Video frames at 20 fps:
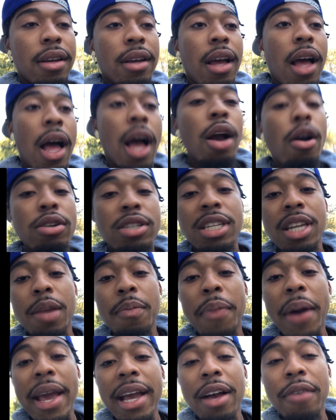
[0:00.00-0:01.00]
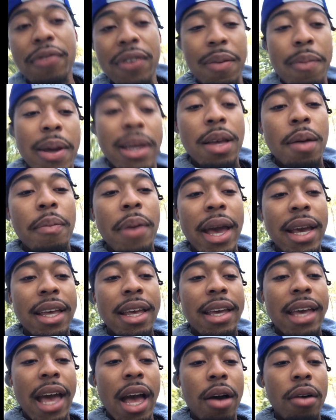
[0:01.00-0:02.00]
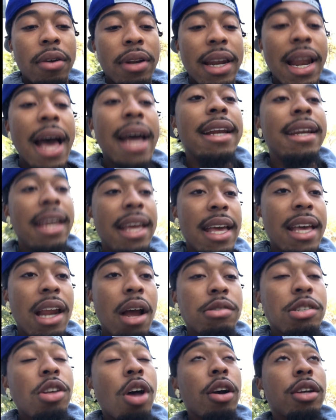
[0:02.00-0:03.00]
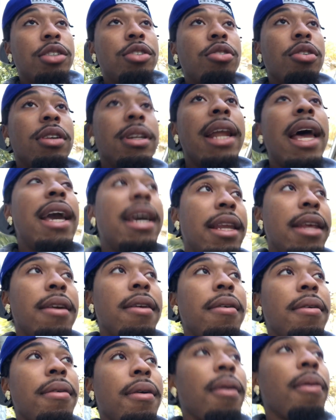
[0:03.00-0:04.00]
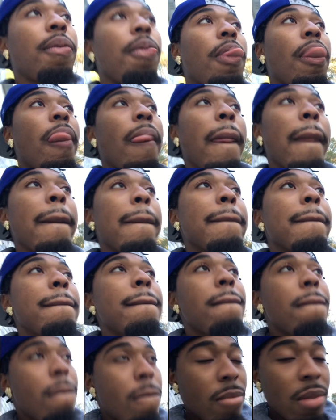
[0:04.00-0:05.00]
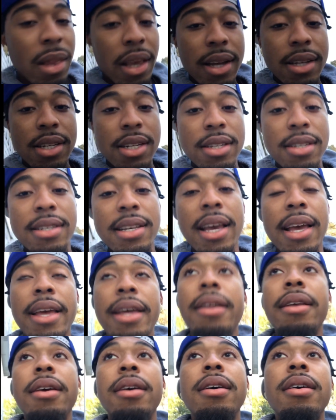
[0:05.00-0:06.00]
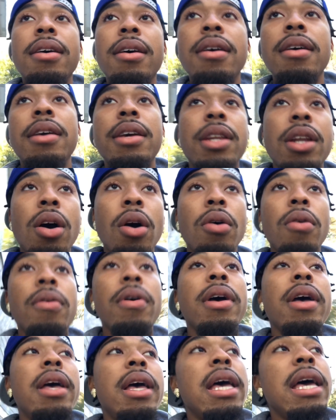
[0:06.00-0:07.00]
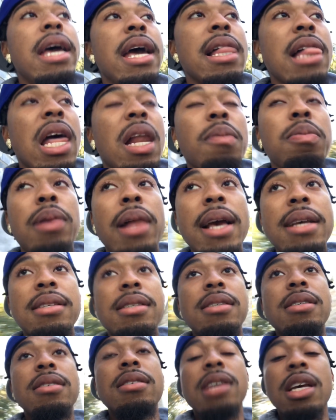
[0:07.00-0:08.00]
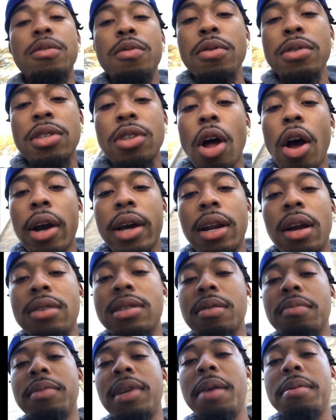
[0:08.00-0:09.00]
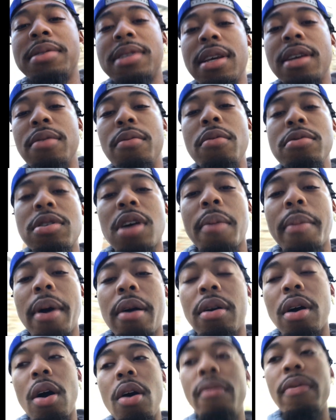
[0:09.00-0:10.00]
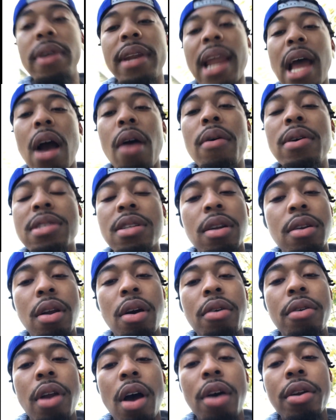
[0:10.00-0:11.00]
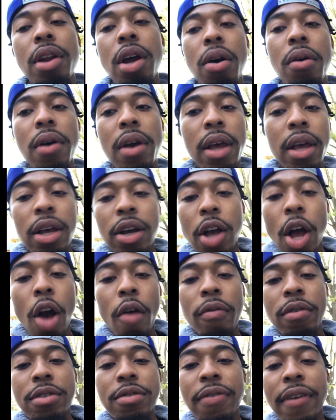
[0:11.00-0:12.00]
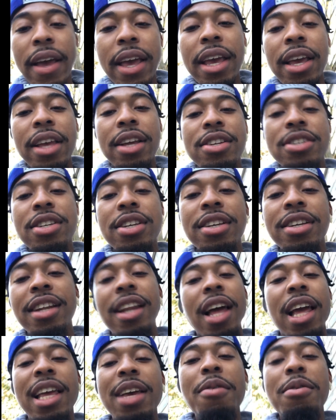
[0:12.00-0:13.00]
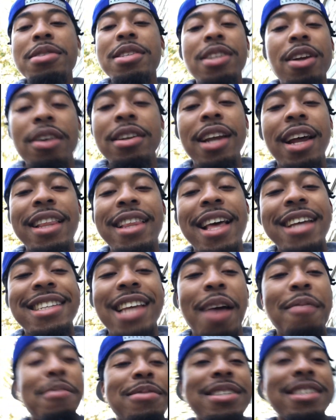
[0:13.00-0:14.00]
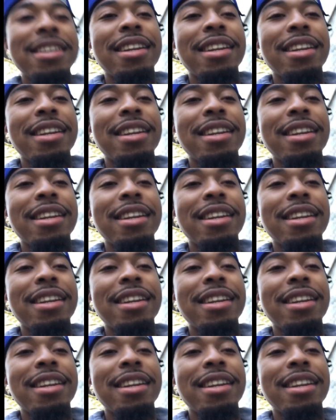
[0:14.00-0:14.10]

I go to the bank. I'm finna make a bank account, and I did. I was talking to a lady. She said, You know, a lot of places, because we was talking on some deep shit. We was talking about COVID. Now, it wasn't on no, COVID's fake and shit. Like, it wasn't on not that type of shit.